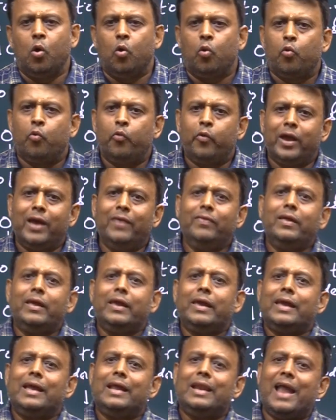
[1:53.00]
When
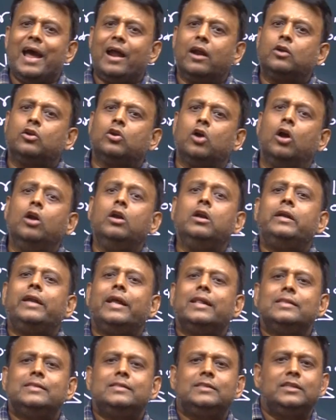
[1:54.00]
electron
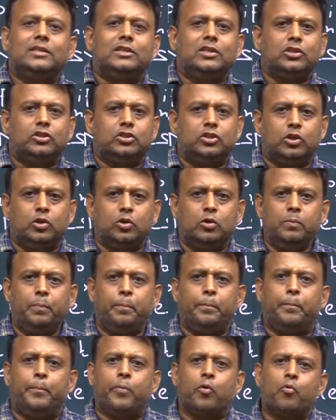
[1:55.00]
density 0,
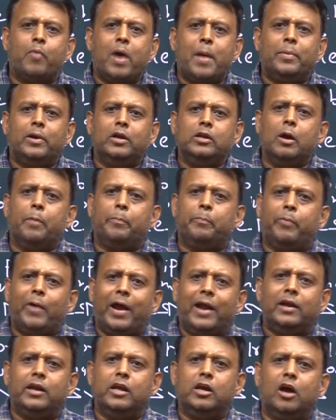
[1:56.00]
probability of
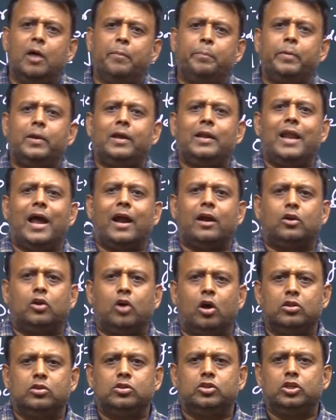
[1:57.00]
finding of
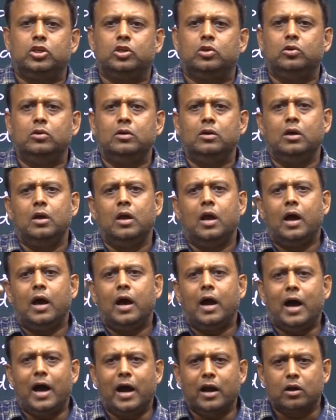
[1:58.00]
electron 0
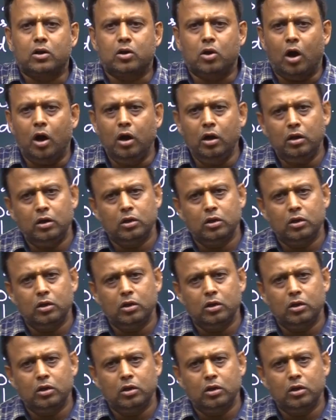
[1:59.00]
are called